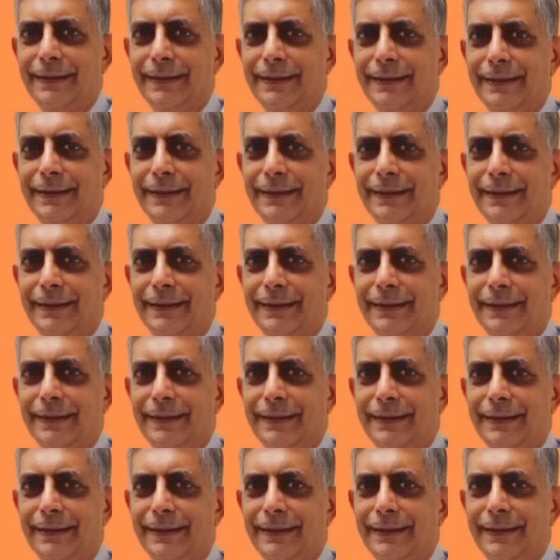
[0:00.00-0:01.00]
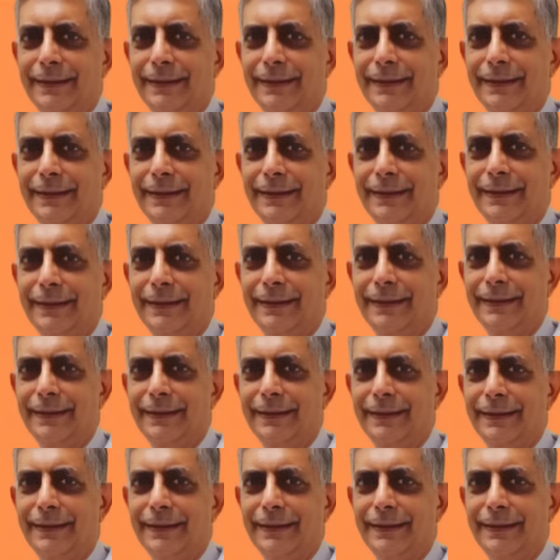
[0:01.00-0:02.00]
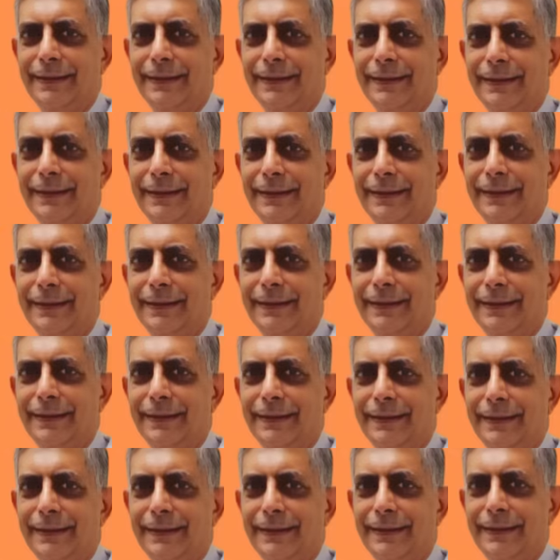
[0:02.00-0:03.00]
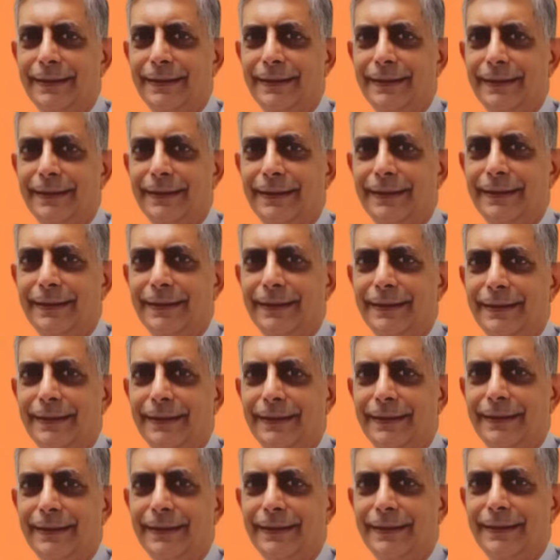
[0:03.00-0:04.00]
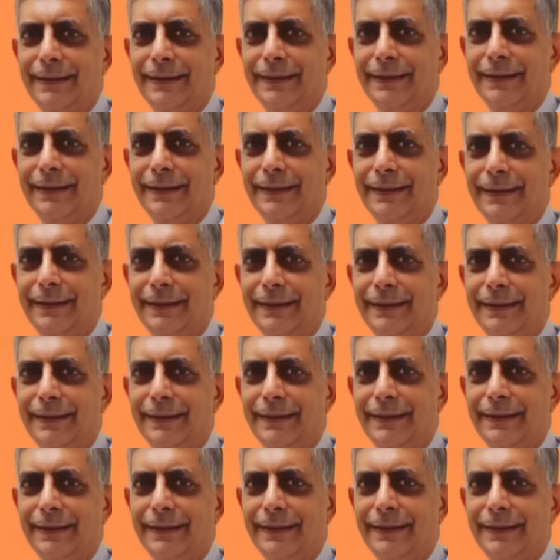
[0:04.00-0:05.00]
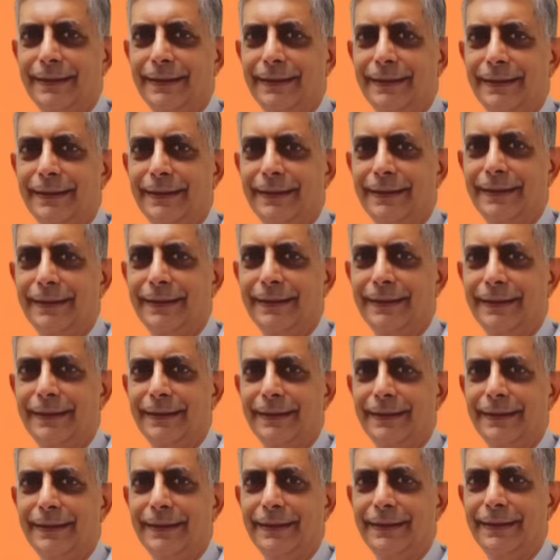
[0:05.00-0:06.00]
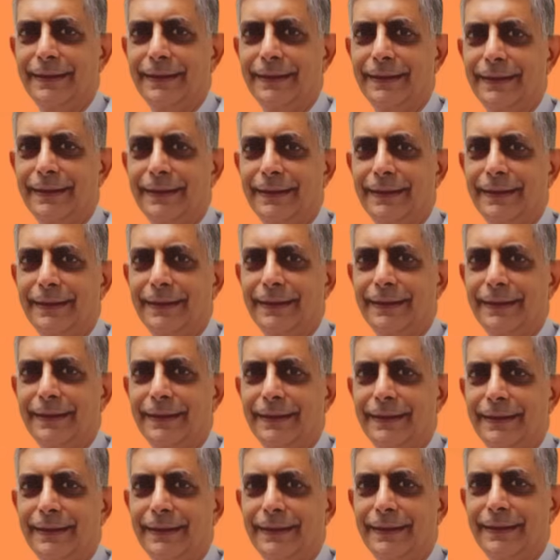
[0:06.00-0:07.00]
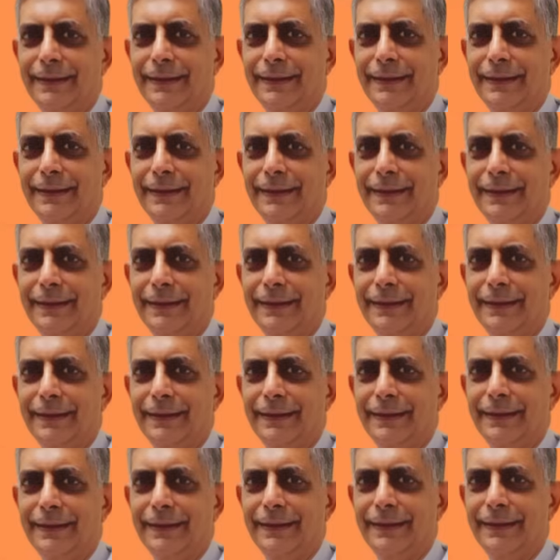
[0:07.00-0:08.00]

(silent)